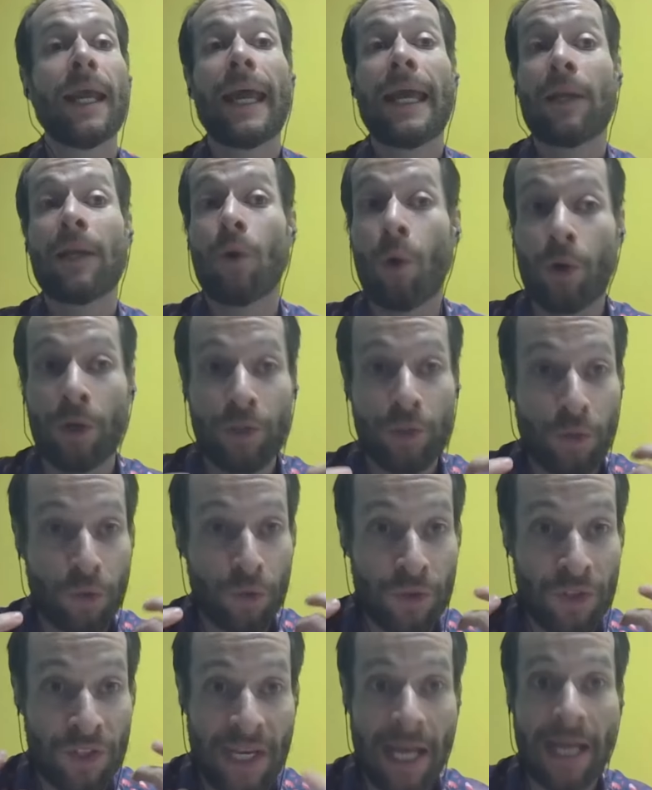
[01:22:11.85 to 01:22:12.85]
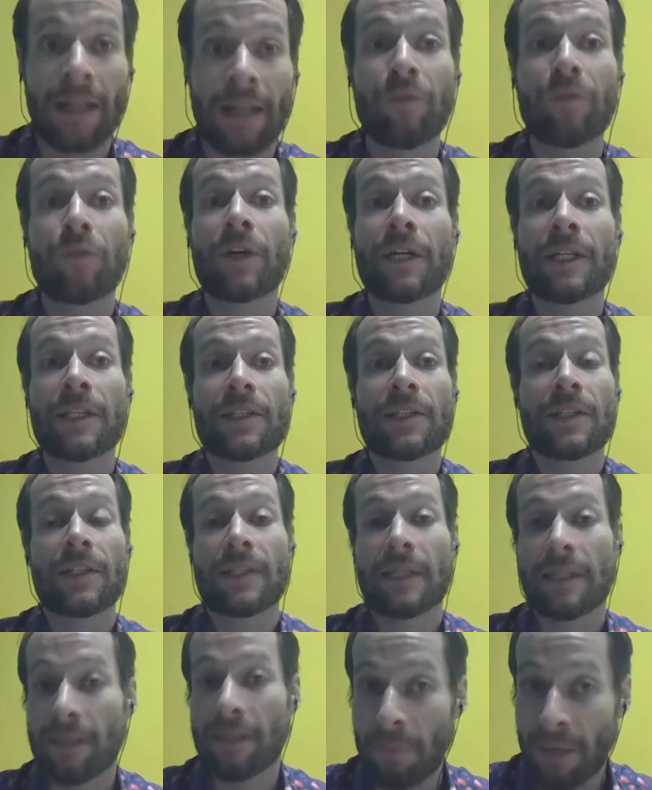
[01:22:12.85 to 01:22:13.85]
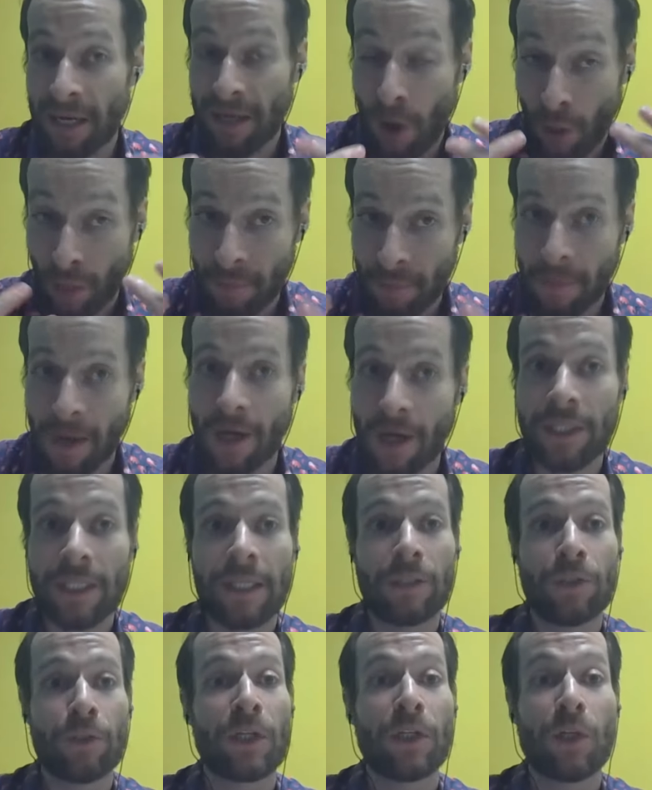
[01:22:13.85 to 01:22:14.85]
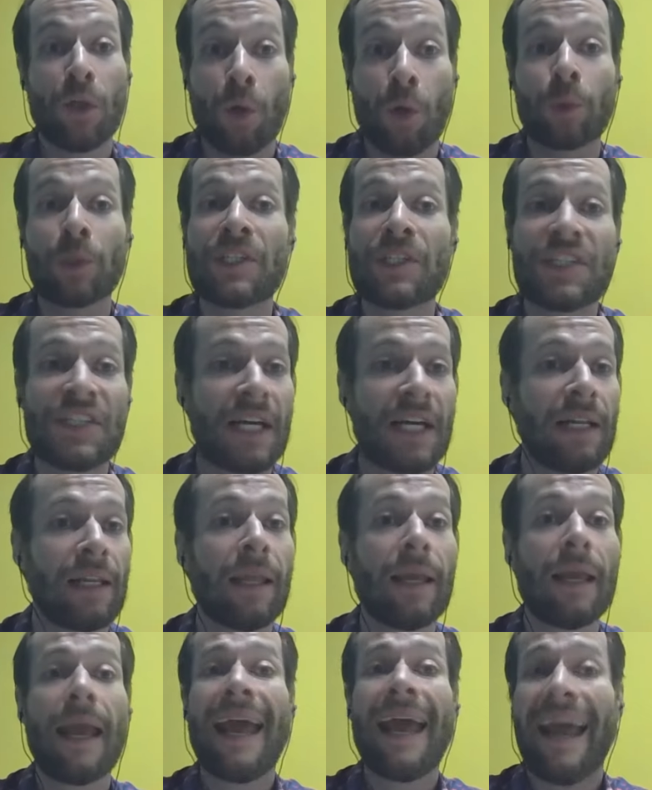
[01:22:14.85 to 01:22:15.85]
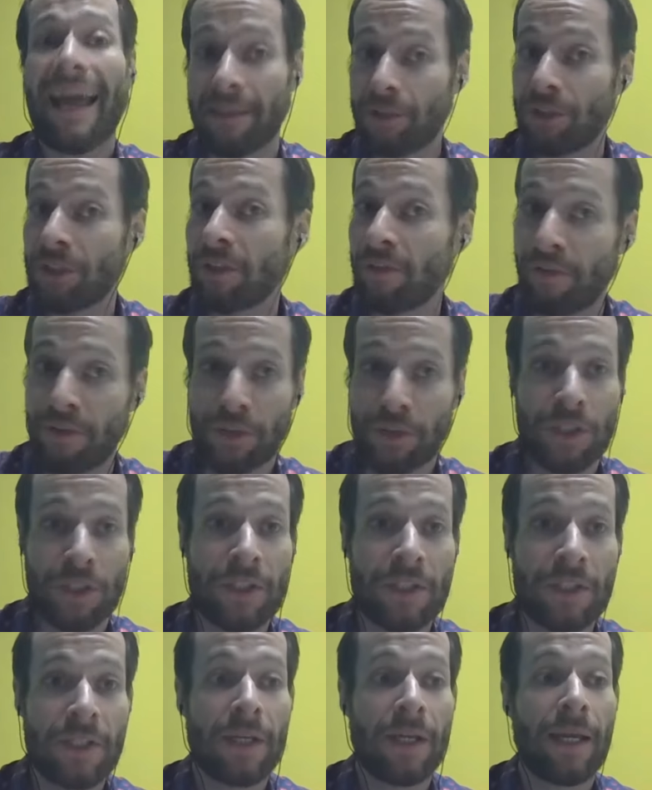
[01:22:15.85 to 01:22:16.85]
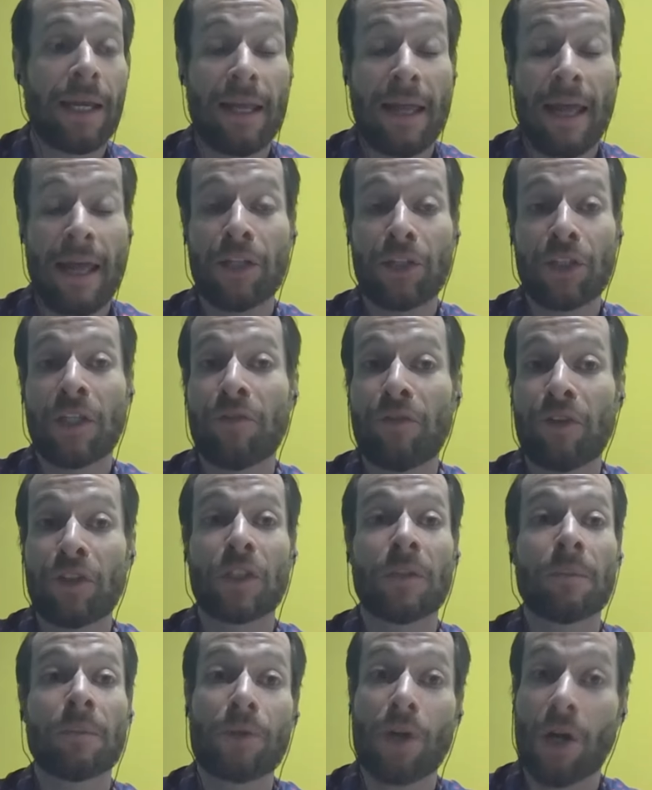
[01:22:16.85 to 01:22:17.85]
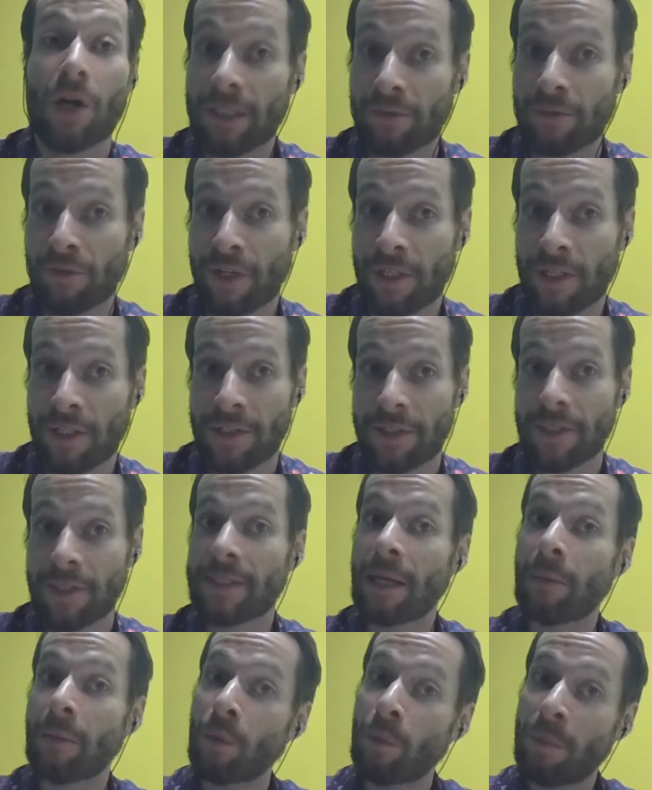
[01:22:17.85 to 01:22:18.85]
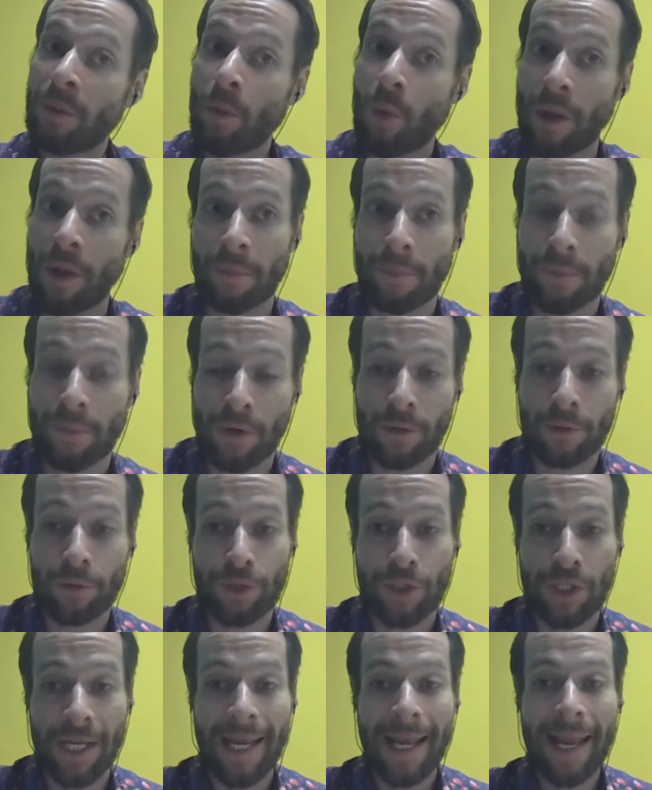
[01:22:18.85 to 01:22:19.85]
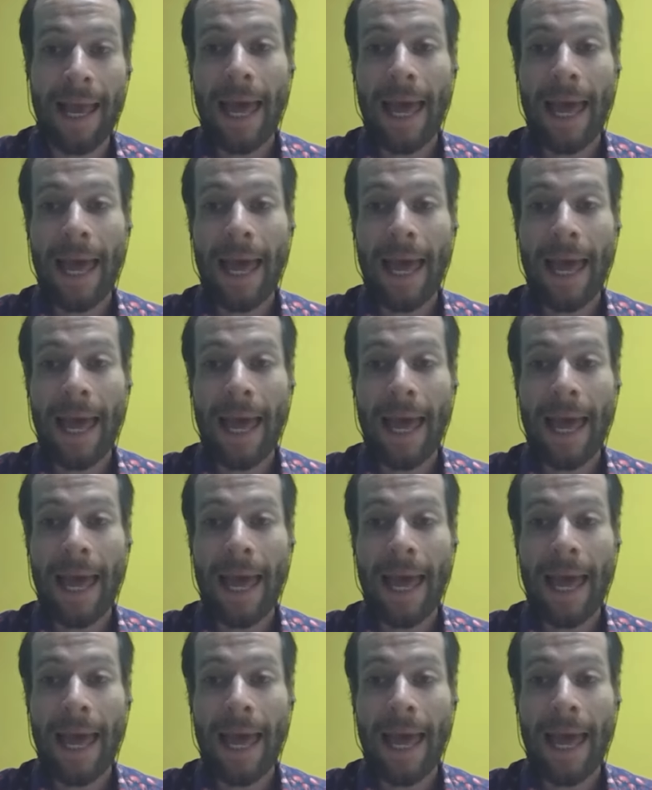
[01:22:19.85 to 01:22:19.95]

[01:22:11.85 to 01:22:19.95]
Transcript: in order to sell, for instance, on the market, you can only sell energy efficient product, for instance. That would be one approach.